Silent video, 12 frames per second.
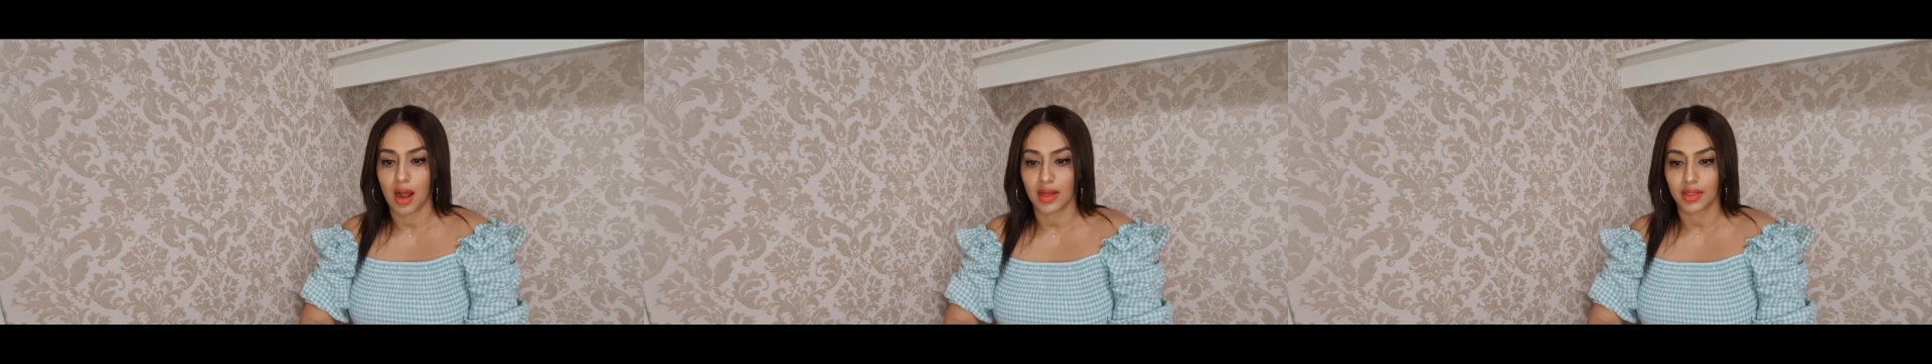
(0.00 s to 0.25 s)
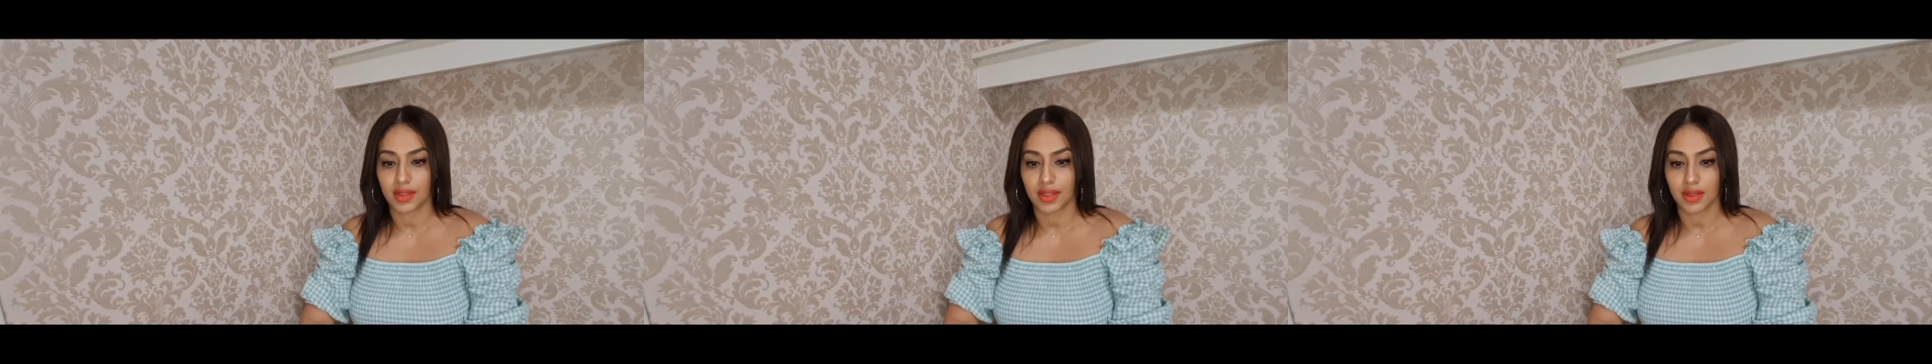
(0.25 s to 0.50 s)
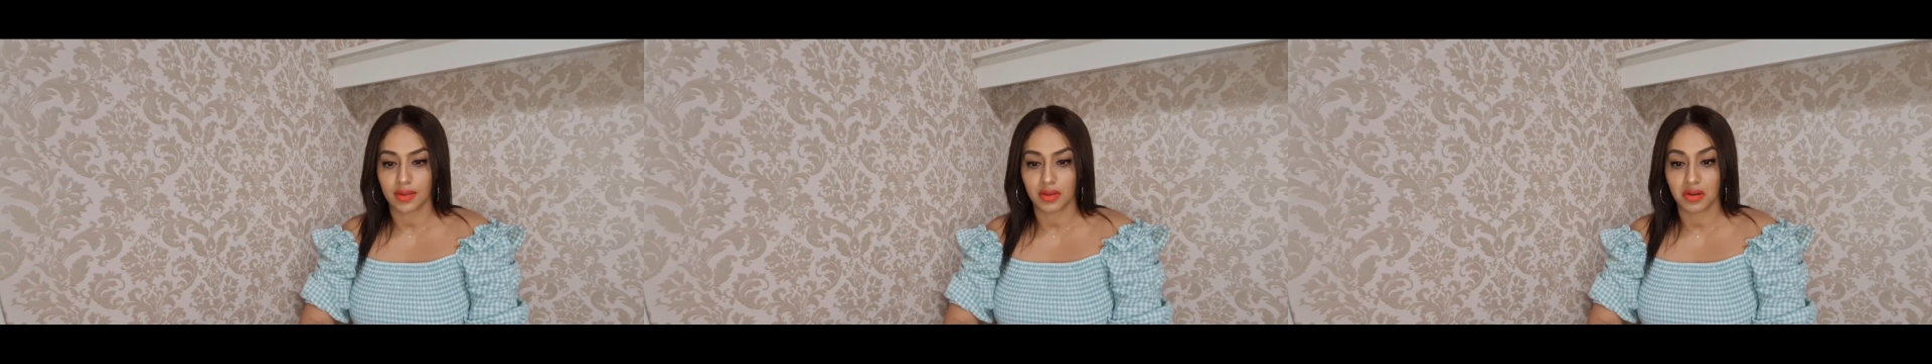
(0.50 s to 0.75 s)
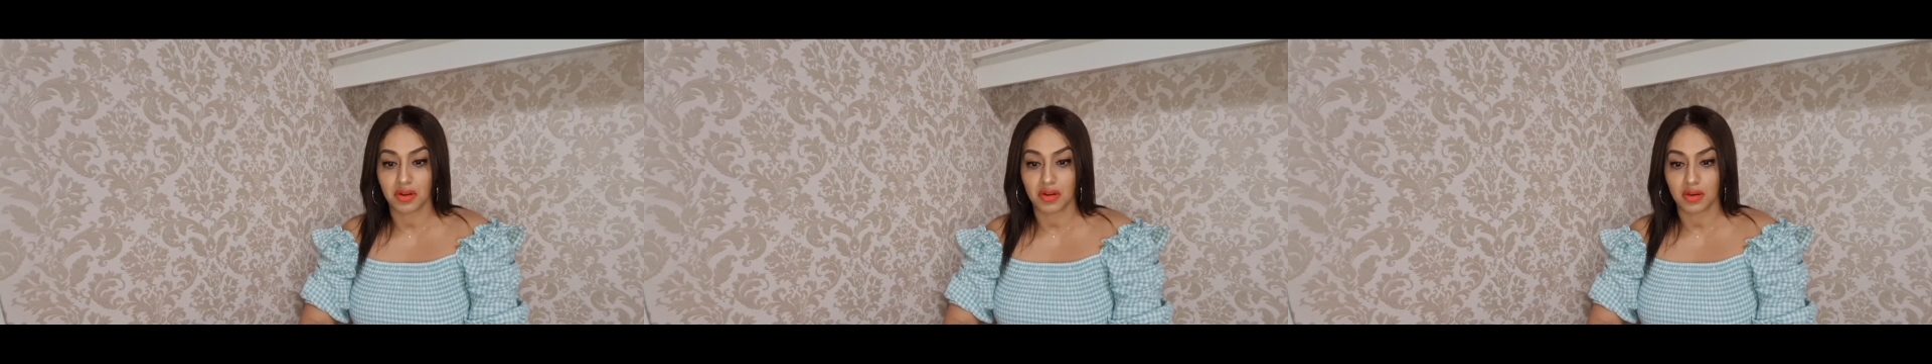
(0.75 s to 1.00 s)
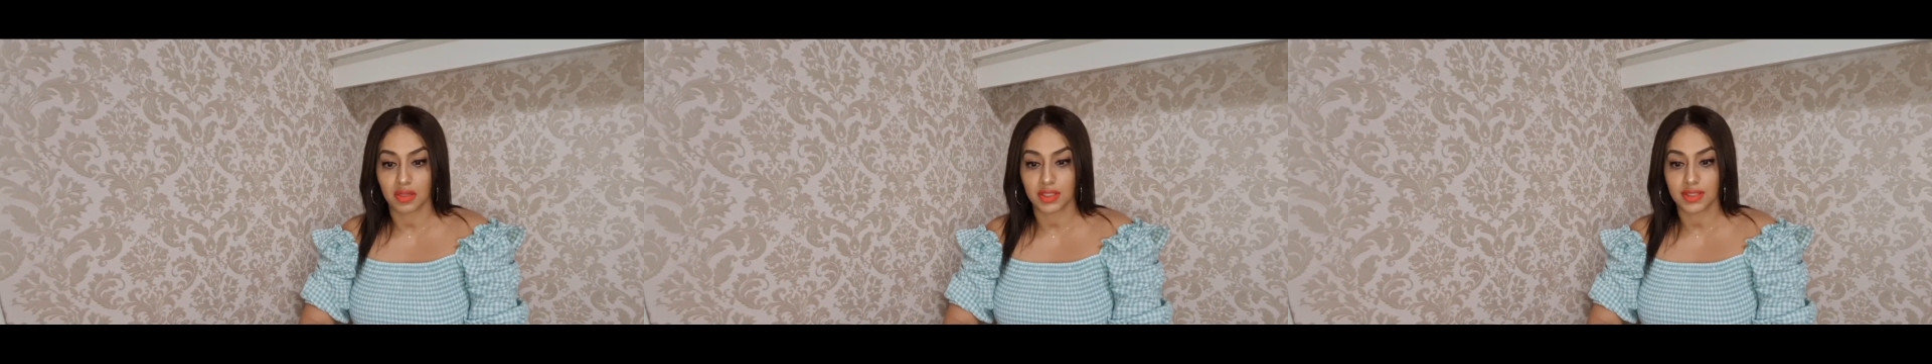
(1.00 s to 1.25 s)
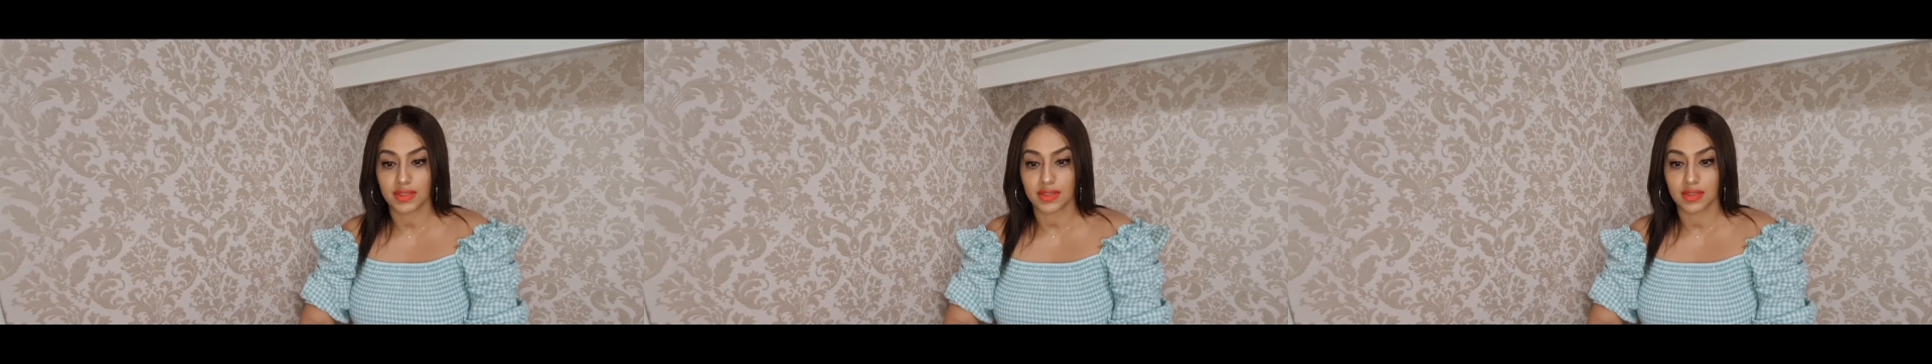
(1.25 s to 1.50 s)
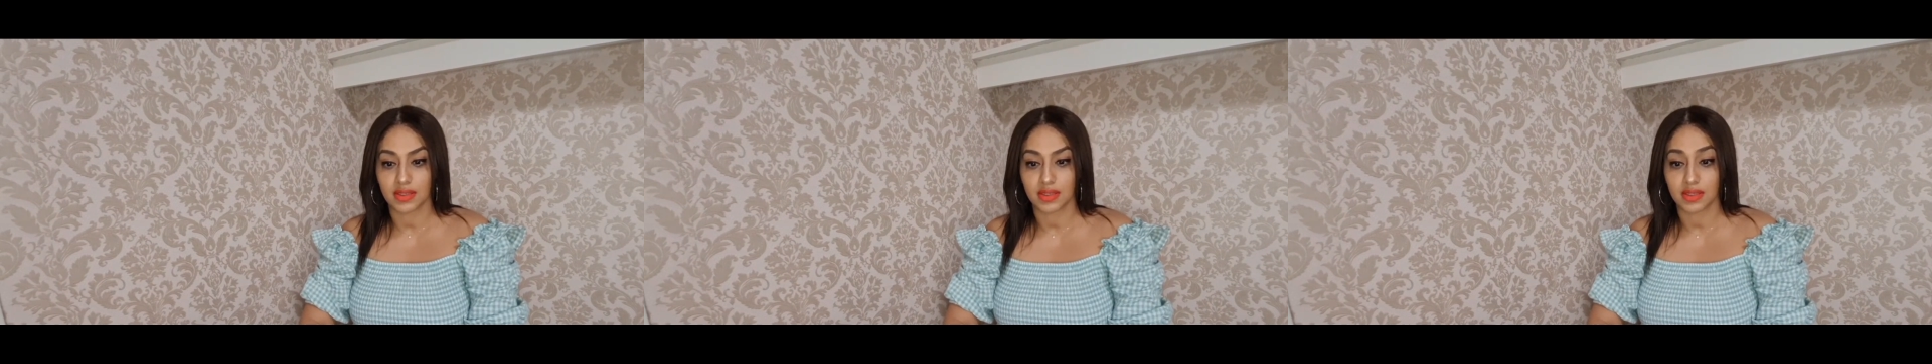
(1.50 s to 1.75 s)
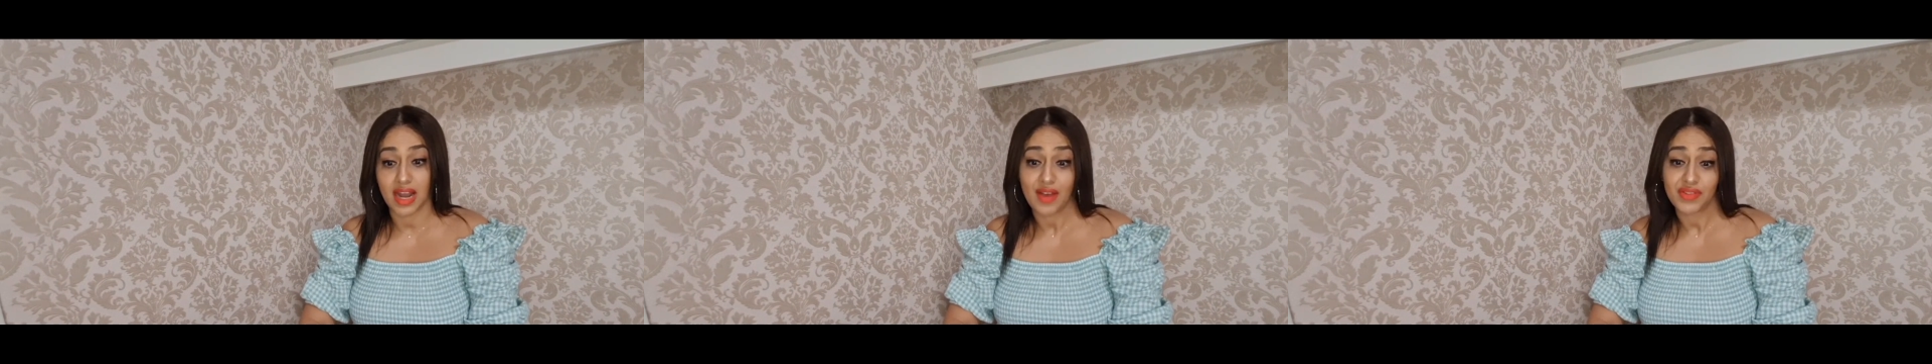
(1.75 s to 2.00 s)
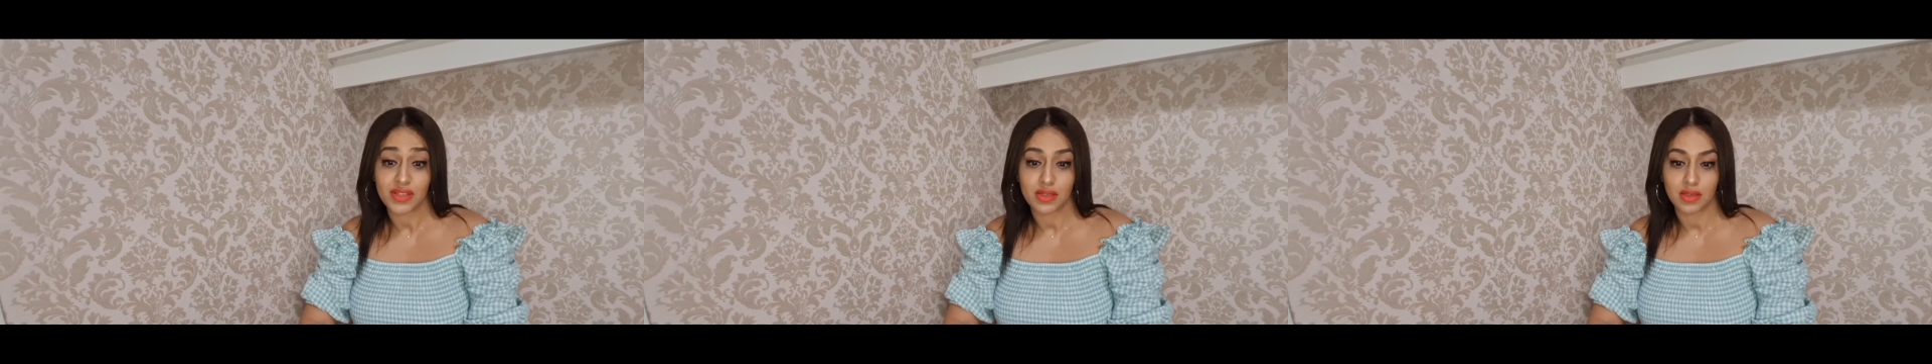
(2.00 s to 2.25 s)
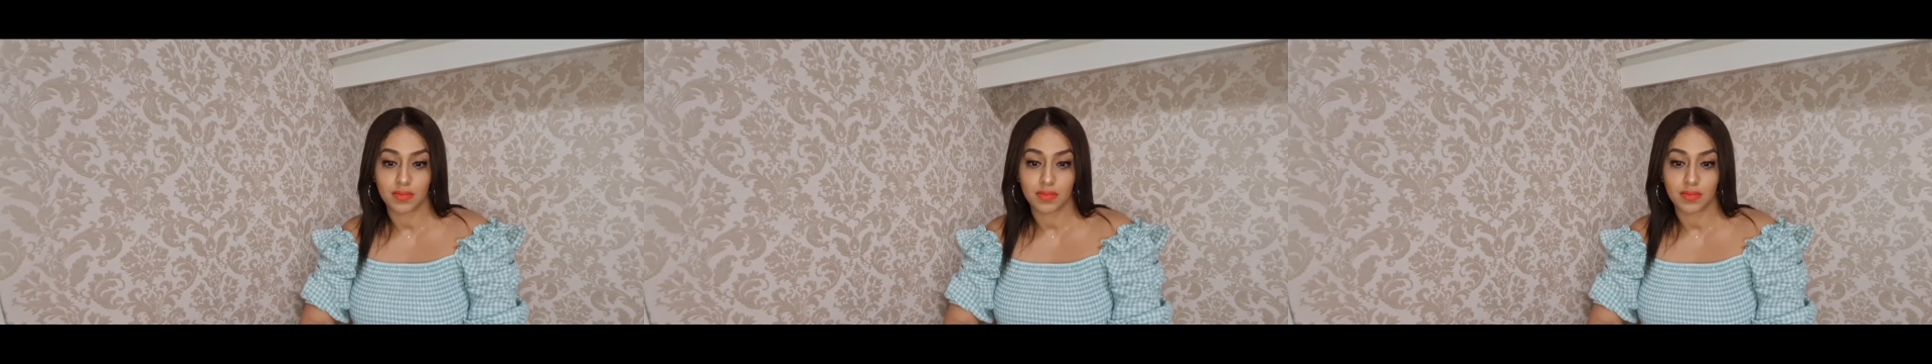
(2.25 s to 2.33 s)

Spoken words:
I think the girl is NAVZ